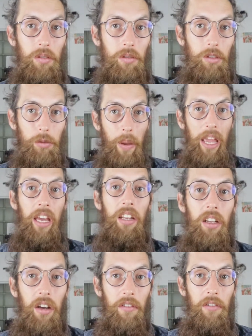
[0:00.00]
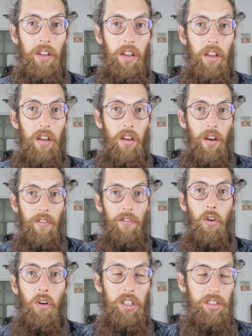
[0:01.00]
span of
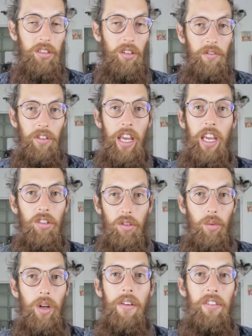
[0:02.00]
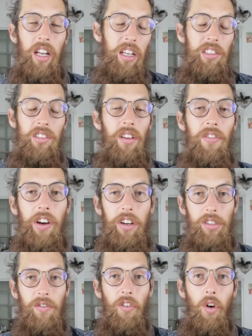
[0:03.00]
forest of land or whatever, not necessarily
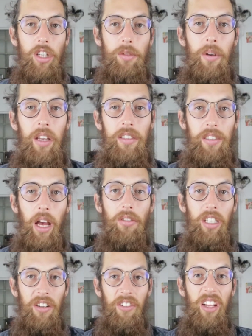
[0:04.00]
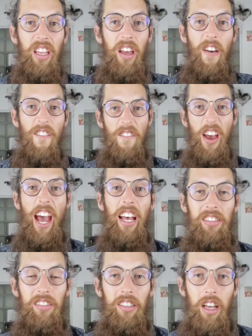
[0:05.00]
forest, but it sounds like a very
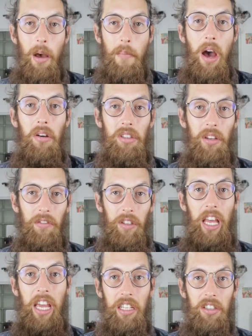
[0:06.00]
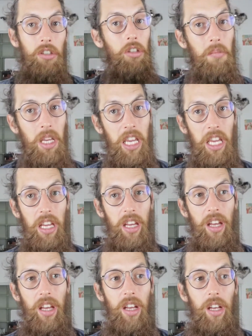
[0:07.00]
vast amount of land to me.
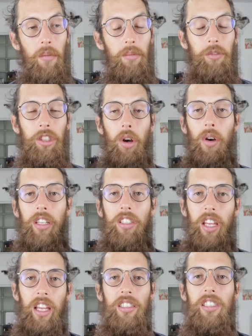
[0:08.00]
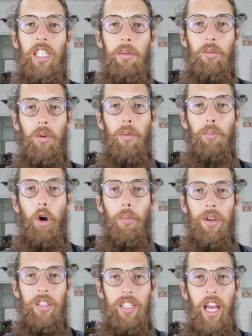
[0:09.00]
So it just seems more
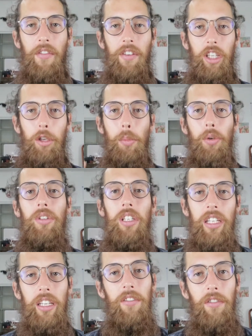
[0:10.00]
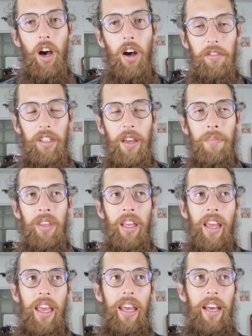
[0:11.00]
appropriate to have a community involved.
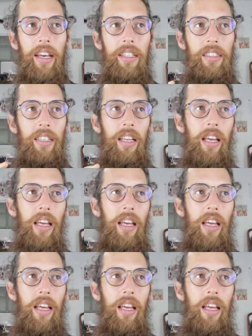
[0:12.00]
And